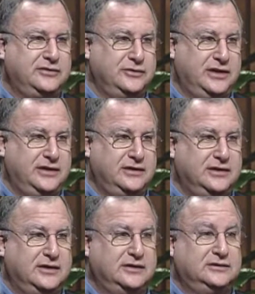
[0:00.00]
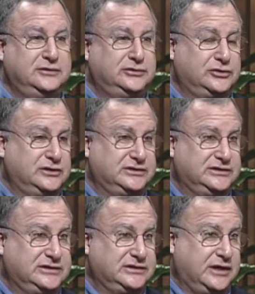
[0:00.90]
do need two sources
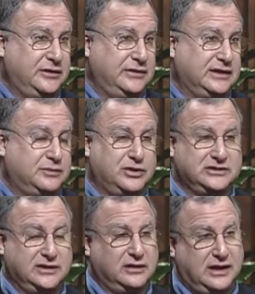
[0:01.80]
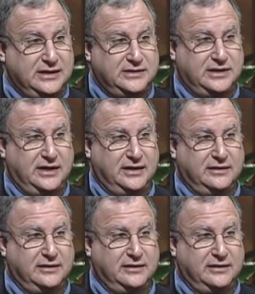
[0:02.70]
to tell you that the president lied today.